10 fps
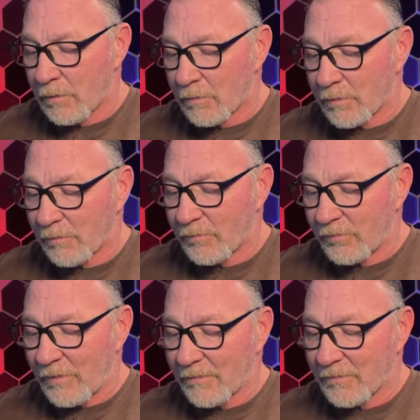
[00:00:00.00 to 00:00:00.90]
going to
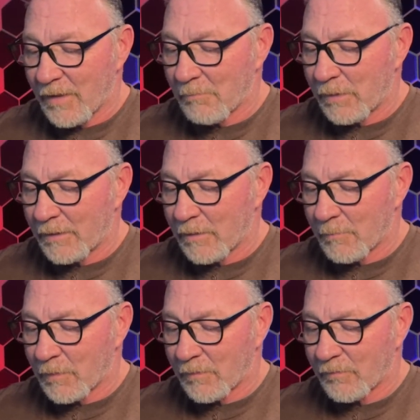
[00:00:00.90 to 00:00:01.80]
slice that plate up
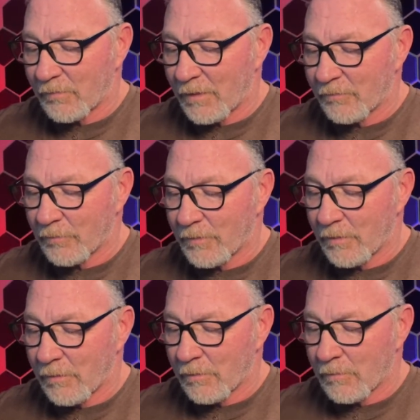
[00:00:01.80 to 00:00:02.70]
on the slicer
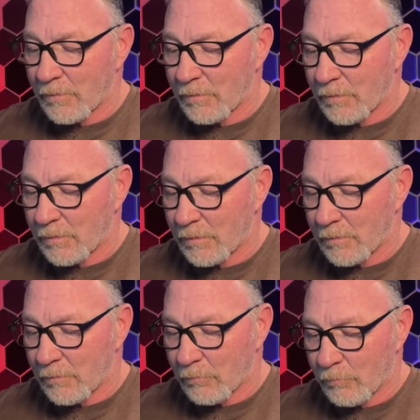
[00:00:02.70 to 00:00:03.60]
here,
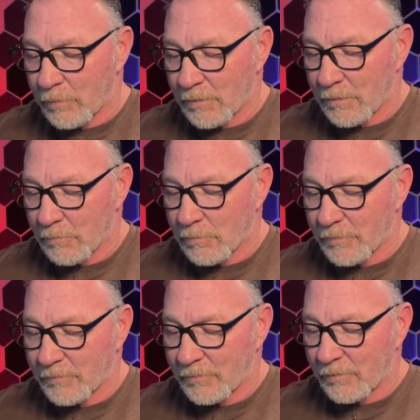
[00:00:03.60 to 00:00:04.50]
and we will
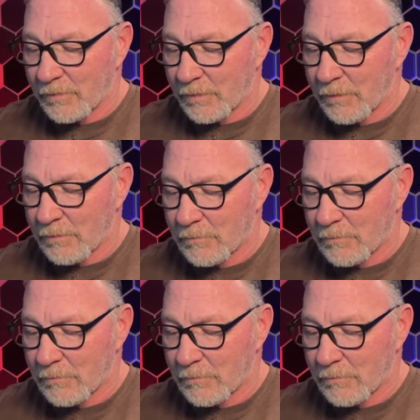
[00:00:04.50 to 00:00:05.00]
see.